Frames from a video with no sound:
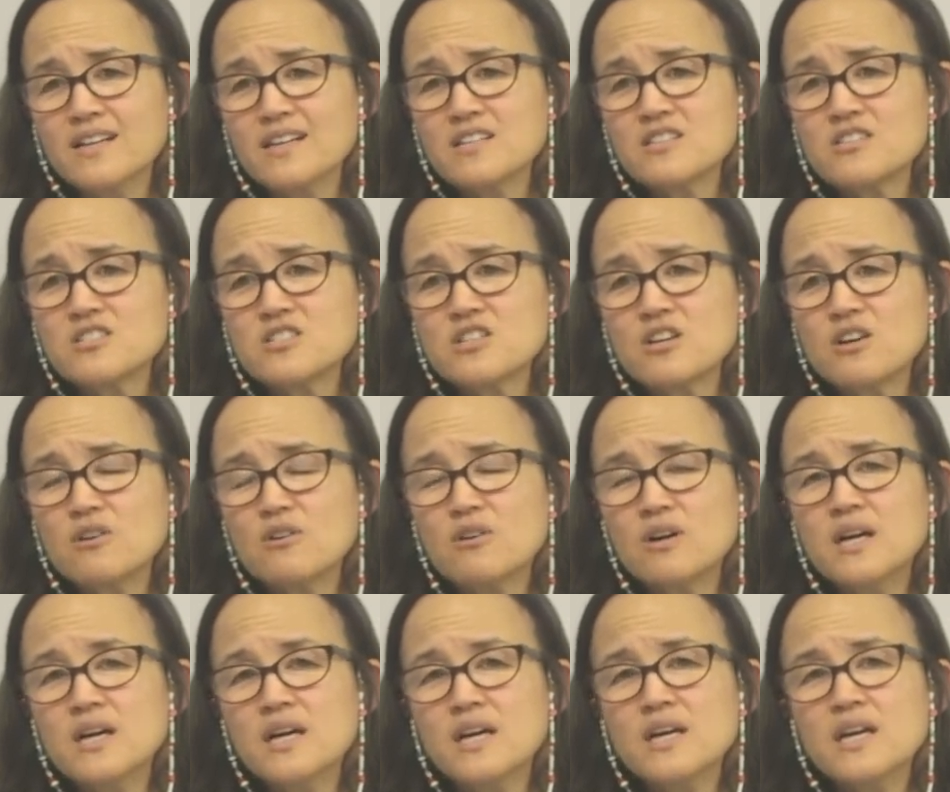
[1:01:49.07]
And so
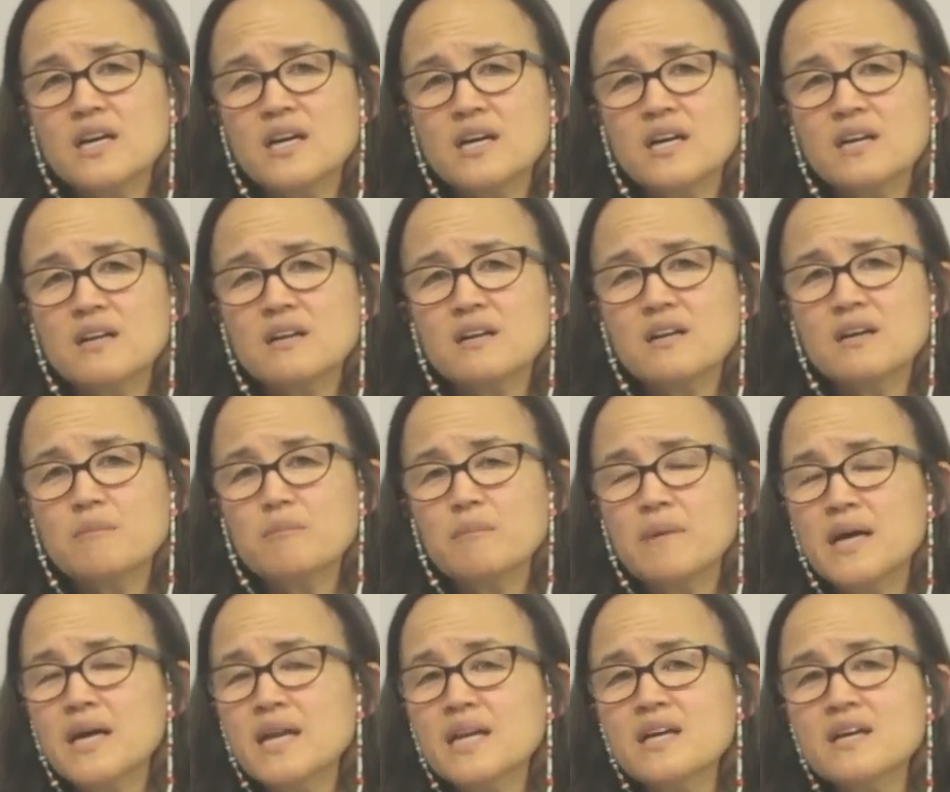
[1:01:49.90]
in
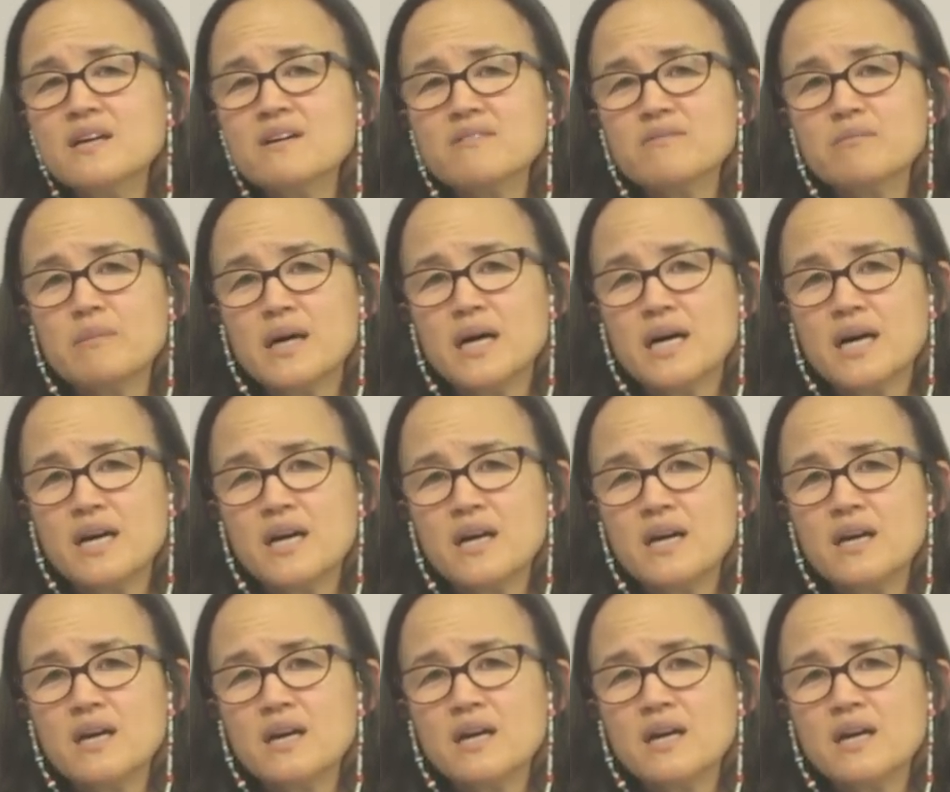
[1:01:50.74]
many of my